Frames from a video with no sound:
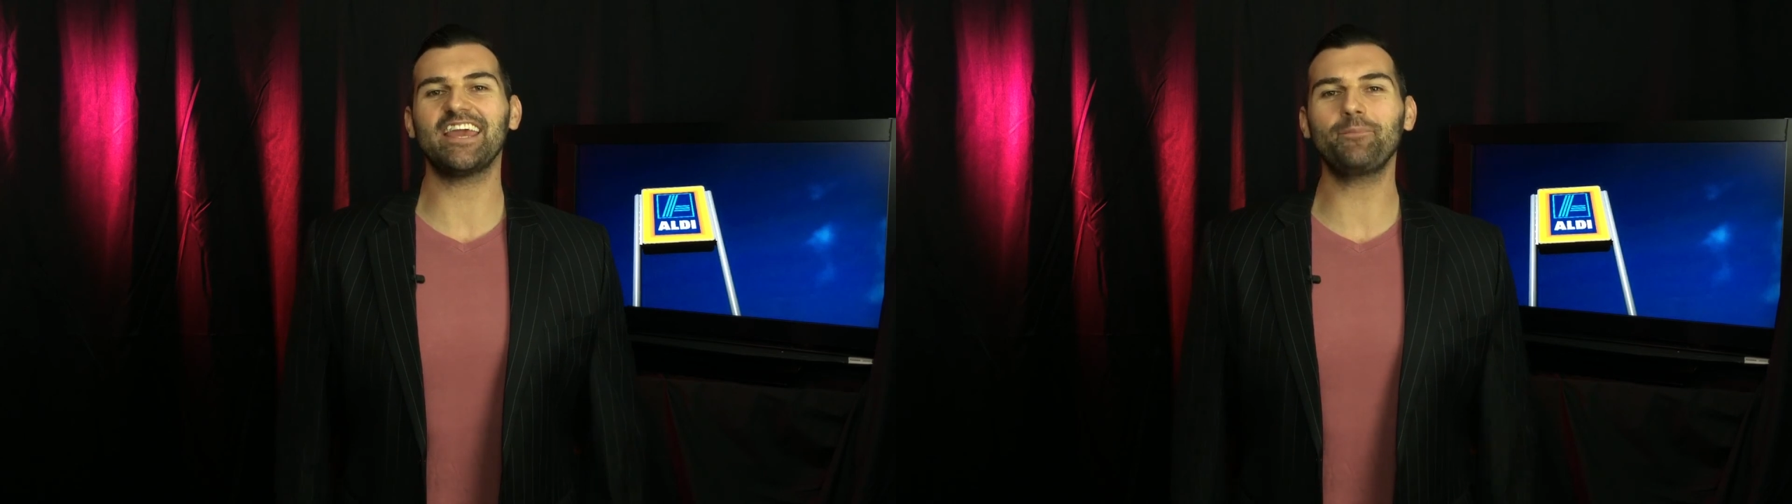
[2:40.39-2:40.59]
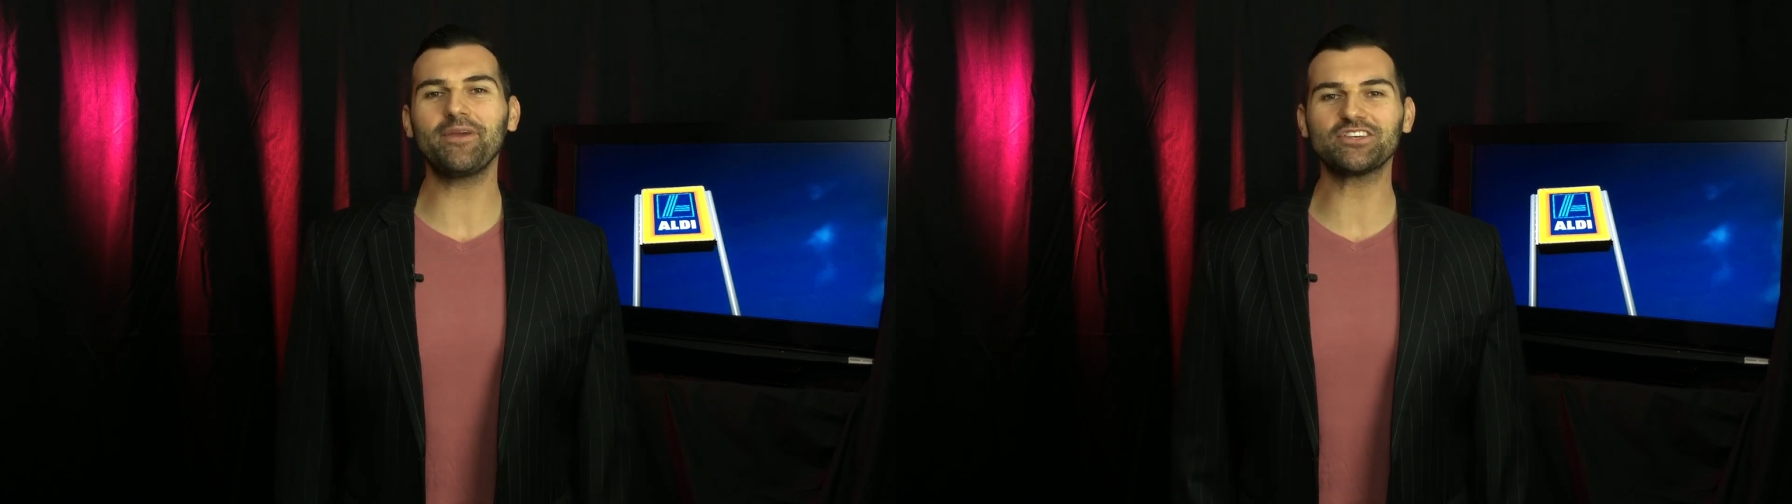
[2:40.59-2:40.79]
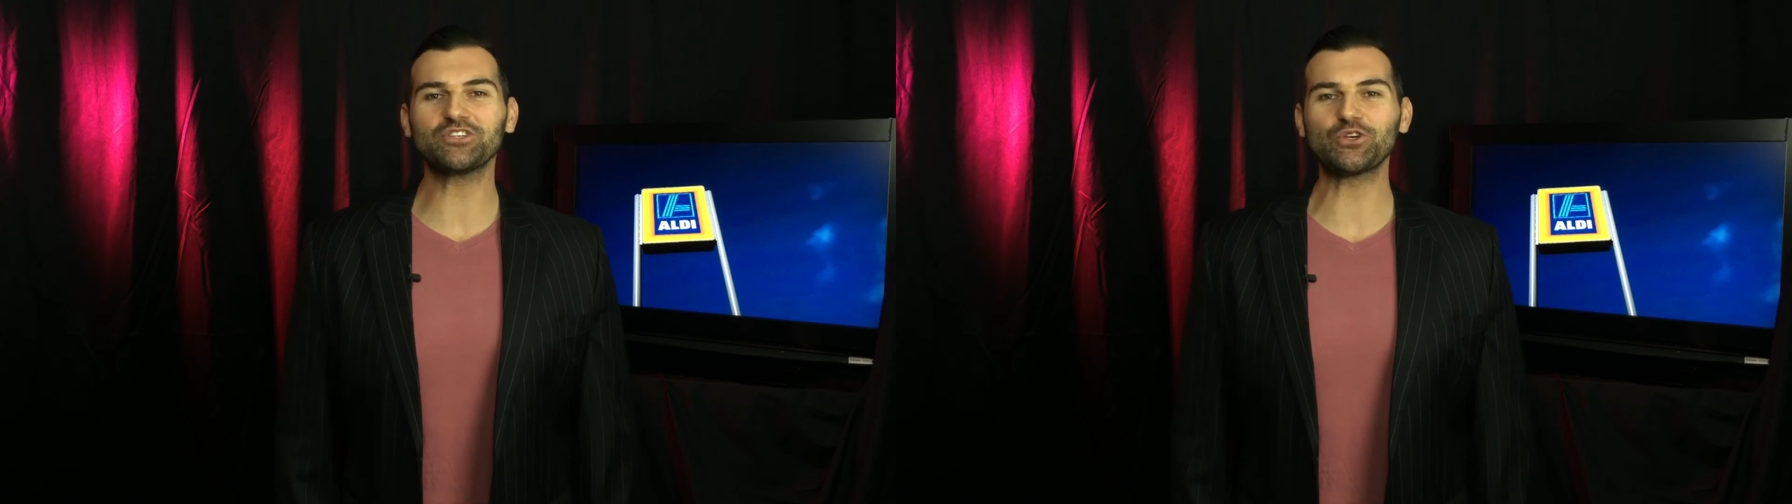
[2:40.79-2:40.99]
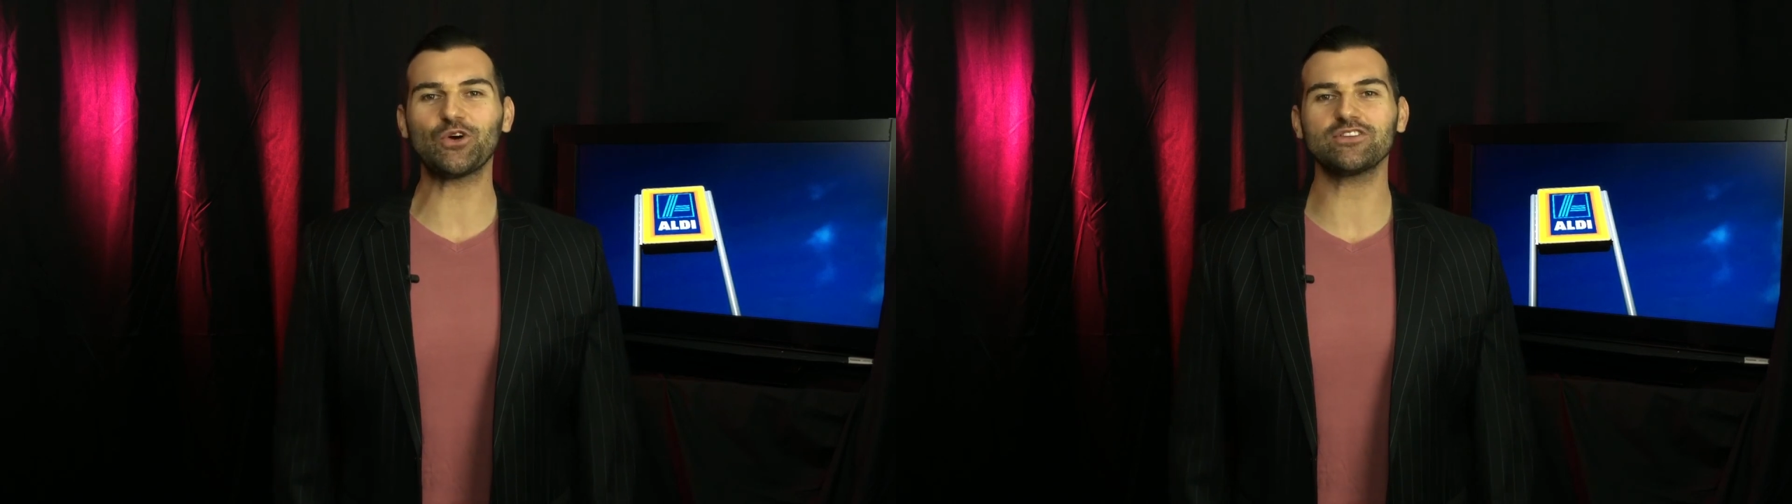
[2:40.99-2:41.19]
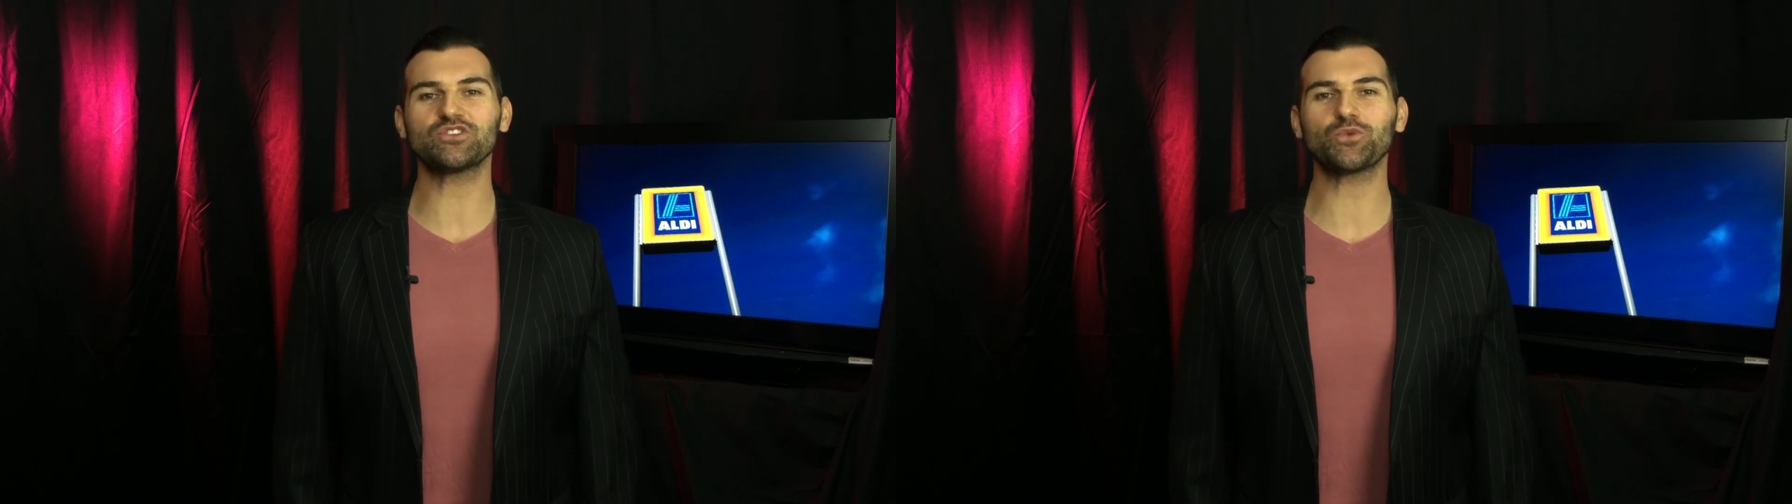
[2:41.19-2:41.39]
keeping it
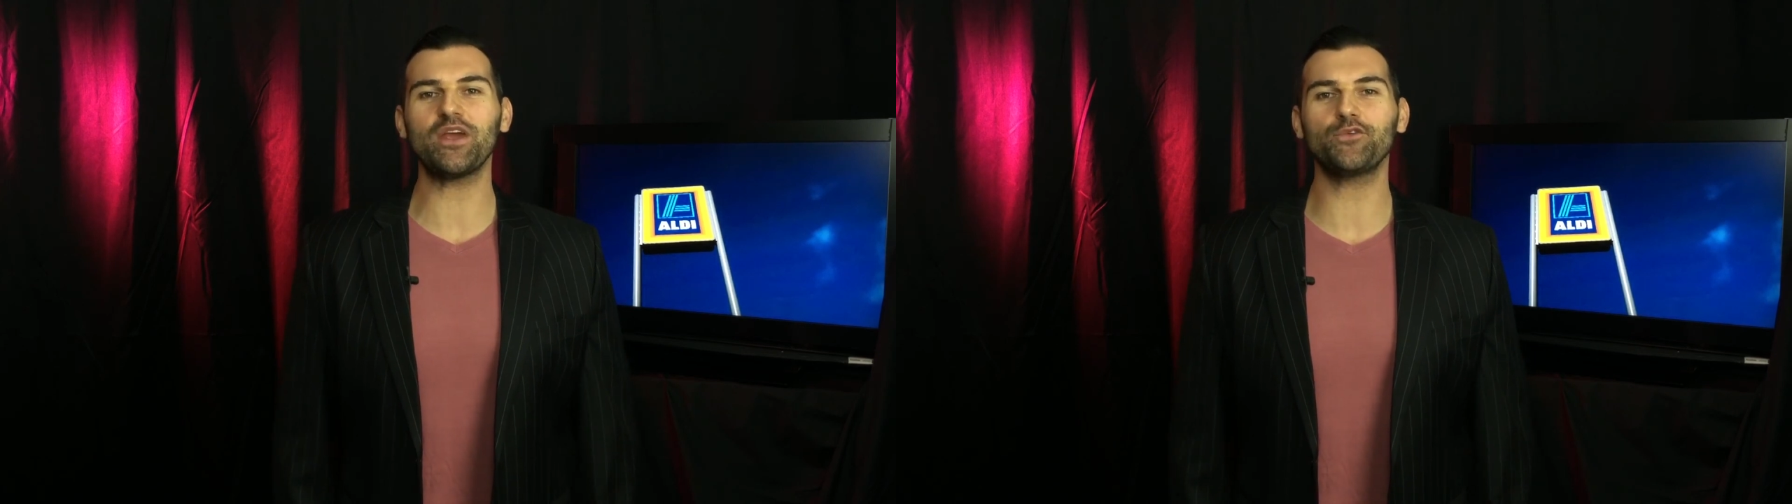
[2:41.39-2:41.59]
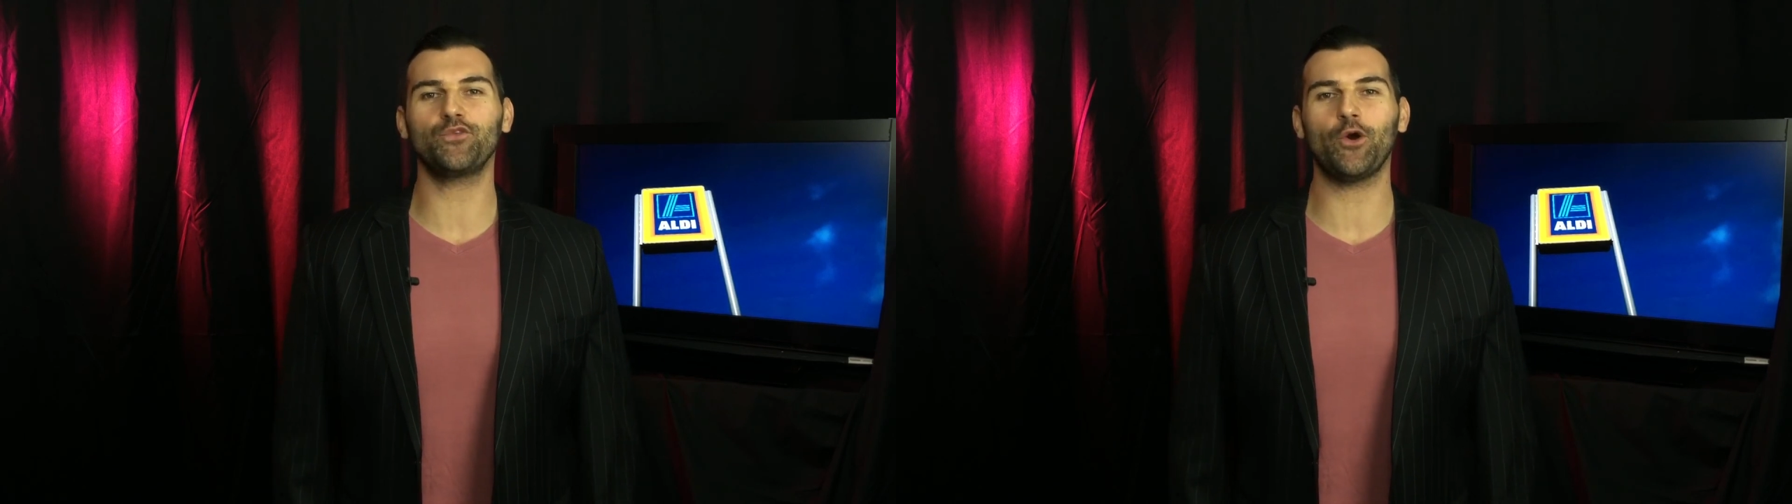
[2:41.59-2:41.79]
short and sweet for